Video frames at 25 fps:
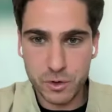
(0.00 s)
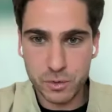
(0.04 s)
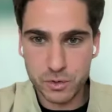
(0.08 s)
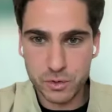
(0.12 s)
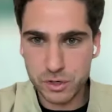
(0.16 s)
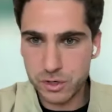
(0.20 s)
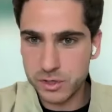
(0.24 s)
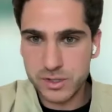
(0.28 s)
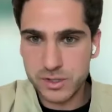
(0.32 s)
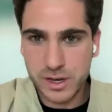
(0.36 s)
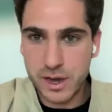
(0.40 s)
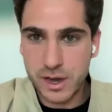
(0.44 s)

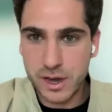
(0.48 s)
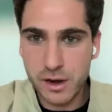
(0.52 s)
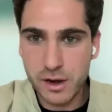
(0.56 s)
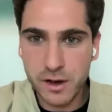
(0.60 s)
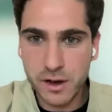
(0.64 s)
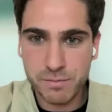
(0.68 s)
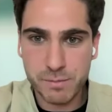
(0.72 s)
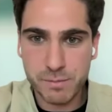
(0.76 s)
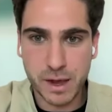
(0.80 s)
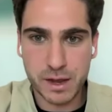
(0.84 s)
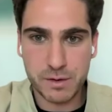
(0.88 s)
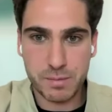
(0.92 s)
get enough
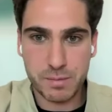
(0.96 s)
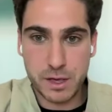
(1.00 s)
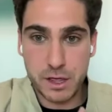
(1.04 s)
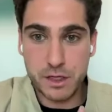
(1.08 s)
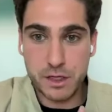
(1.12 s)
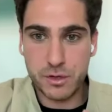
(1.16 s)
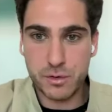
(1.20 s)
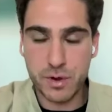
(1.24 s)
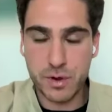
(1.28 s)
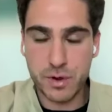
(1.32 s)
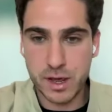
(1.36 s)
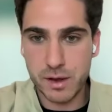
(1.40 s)
users, and
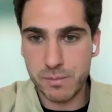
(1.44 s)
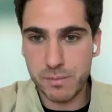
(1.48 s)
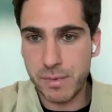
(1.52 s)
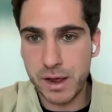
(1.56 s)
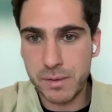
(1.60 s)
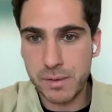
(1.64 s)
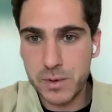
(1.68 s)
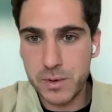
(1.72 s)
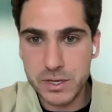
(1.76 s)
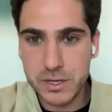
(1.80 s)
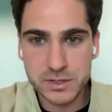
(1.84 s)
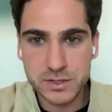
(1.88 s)
enough might
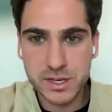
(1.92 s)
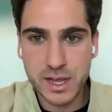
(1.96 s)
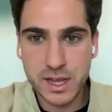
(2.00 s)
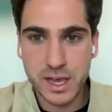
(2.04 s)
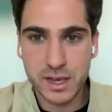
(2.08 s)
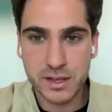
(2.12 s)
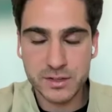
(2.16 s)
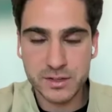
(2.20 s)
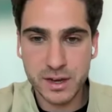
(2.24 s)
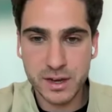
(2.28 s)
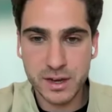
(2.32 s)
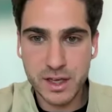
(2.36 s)
be 3, it
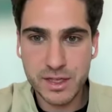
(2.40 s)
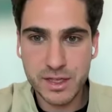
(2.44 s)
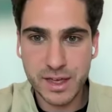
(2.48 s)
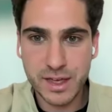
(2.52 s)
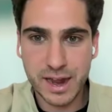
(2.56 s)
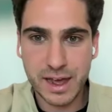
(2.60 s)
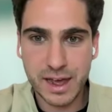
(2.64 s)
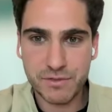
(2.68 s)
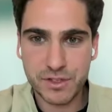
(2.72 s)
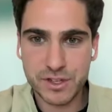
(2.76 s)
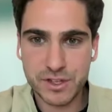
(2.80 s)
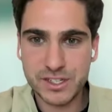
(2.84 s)
might be
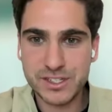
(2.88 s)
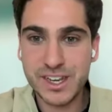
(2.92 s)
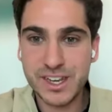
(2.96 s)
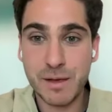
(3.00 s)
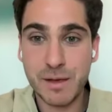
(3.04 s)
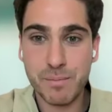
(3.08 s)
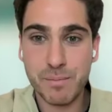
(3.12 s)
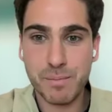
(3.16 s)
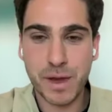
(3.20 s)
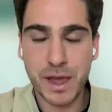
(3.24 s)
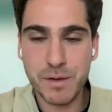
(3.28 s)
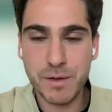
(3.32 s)
6
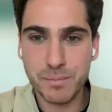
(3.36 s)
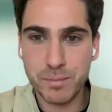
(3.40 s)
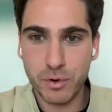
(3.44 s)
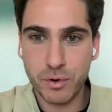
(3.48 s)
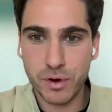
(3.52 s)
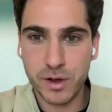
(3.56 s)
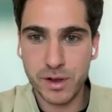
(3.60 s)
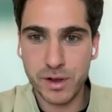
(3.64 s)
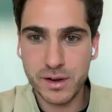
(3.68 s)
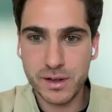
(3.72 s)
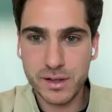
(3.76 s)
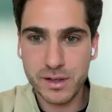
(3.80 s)
that have the
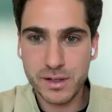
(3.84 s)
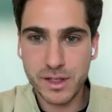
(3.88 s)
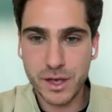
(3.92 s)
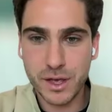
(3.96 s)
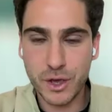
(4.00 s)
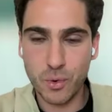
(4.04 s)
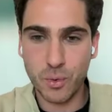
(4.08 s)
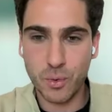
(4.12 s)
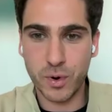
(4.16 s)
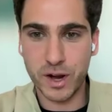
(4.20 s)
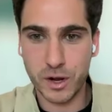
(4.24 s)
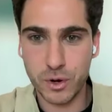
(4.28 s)
same pain
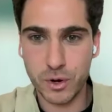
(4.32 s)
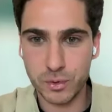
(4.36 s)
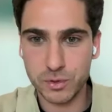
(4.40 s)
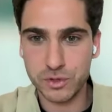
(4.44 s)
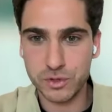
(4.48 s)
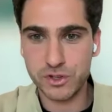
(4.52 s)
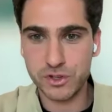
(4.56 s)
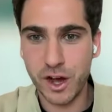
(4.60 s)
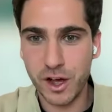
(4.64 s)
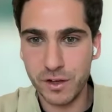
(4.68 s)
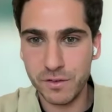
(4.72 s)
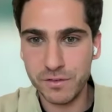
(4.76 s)
point
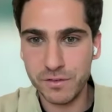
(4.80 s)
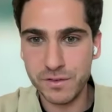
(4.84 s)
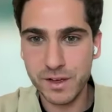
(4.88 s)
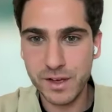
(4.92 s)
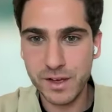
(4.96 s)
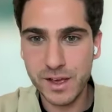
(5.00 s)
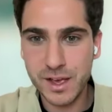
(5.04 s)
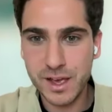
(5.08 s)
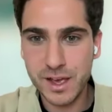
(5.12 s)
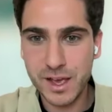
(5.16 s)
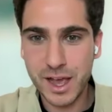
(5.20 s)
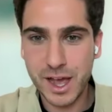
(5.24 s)
that you want to
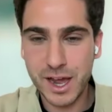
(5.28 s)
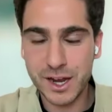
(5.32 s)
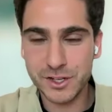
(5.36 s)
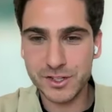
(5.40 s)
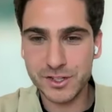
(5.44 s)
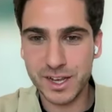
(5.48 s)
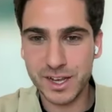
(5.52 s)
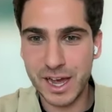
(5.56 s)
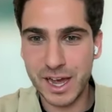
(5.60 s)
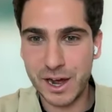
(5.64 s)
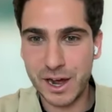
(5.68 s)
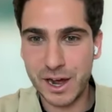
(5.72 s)
go solve.